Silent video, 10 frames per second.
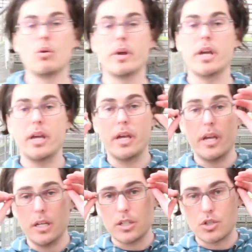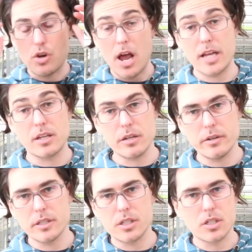We tried to
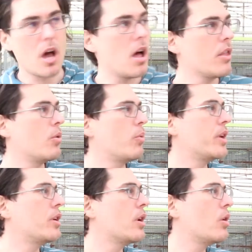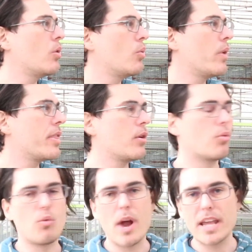install the window with a
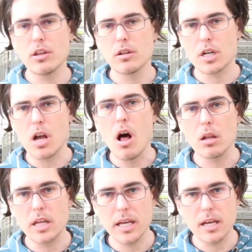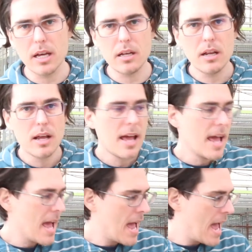regular caulking gun
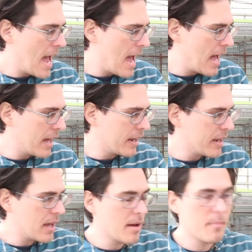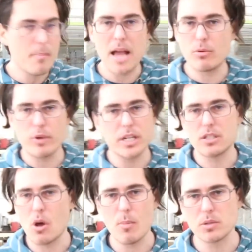and my
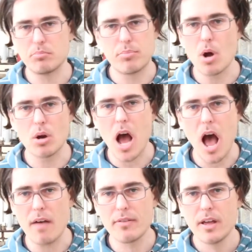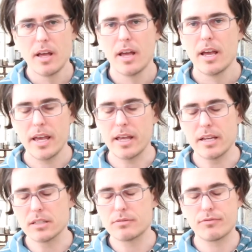wrist almost broke off. It
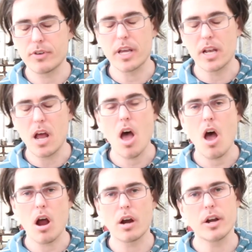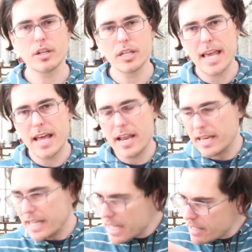is freaking hard to get
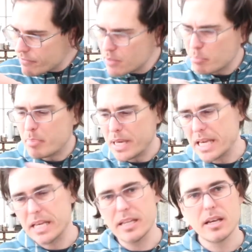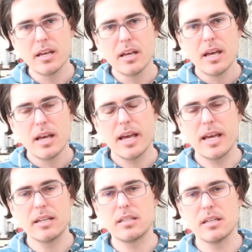an even bead
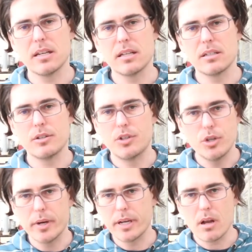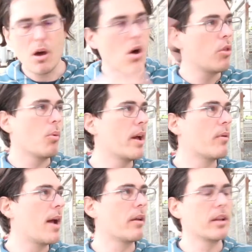and to do it all the way
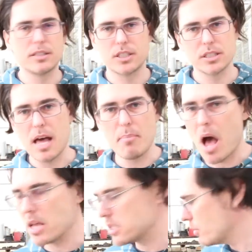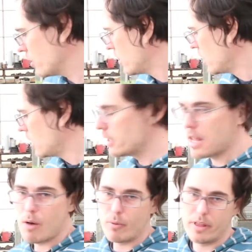around. It's just not possible.
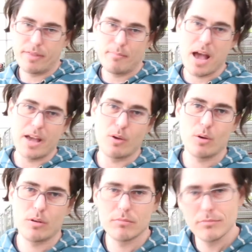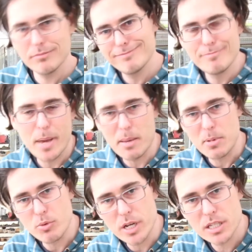Not with my
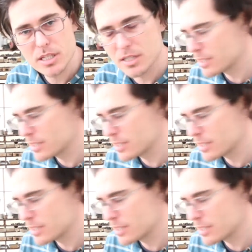baby wrists.